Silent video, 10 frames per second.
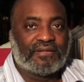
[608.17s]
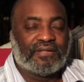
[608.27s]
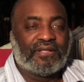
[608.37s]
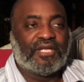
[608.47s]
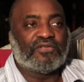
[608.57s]

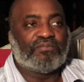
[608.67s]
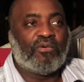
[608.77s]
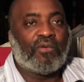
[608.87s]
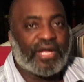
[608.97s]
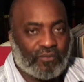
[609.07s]
His
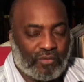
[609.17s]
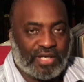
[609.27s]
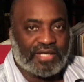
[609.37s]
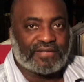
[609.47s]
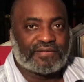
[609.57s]
point
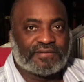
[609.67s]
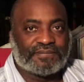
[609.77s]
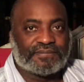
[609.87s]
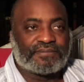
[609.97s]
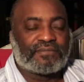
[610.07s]
was,
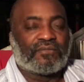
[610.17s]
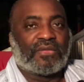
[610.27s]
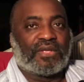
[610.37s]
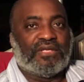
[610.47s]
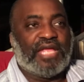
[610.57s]

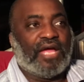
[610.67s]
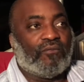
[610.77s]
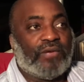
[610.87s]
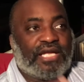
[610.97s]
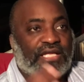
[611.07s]
yeah,
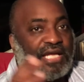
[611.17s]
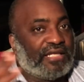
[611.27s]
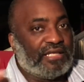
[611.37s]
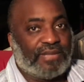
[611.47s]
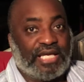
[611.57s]
we could end
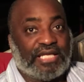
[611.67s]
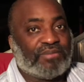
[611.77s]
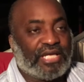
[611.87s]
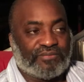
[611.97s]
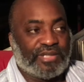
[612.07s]
up any
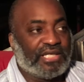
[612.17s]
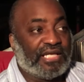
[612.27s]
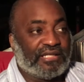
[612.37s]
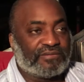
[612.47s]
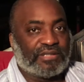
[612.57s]
place. We could end
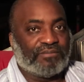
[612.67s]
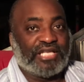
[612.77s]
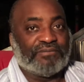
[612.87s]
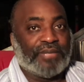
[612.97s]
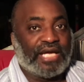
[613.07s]
up someplace
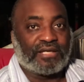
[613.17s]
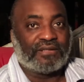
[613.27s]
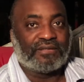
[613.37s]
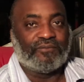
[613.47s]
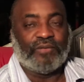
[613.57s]
better.
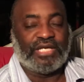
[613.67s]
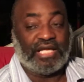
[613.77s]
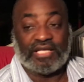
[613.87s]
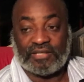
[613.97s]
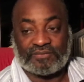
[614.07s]
We could
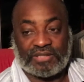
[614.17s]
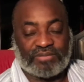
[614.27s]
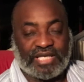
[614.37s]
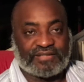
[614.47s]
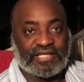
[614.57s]
end up
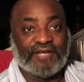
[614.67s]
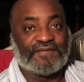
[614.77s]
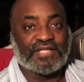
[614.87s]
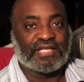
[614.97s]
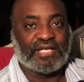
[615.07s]
someplace
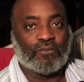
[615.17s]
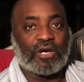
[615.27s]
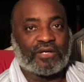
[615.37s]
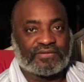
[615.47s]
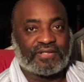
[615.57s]
infinitely
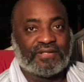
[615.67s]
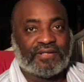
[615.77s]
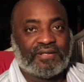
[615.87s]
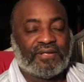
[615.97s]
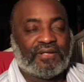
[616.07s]
worse.
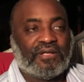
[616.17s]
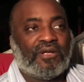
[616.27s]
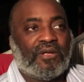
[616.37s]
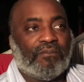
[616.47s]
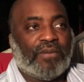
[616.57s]

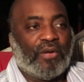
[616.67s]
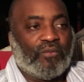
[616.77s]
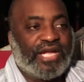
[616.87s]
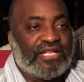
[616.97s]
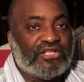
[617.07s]
But
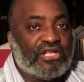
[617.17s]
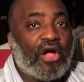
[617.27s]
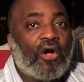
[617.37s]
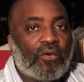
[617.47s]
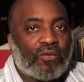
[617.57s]
we
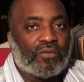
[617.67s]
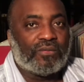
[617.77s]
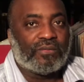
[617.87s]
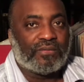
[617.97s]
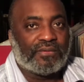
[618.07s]
know
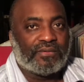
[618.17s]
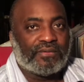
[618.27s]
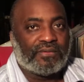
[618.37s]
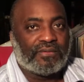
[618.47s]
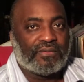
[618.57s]

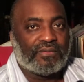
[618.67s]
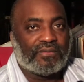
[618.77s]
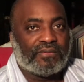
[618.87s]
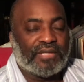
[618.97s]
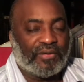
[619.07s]

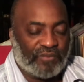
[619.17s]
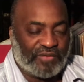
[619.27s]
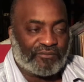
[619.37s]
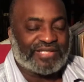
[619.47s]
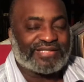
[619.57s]
that if
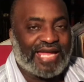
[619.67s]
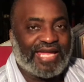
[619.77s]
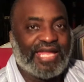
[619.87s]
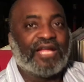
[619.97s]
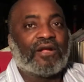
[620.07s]
we stay
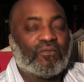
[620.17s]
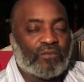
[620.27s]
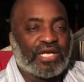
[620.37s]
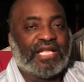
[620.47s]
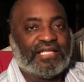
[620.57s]
here, we're
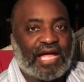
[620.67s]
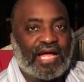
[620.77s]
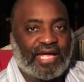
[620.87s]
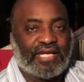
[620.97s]
going to die.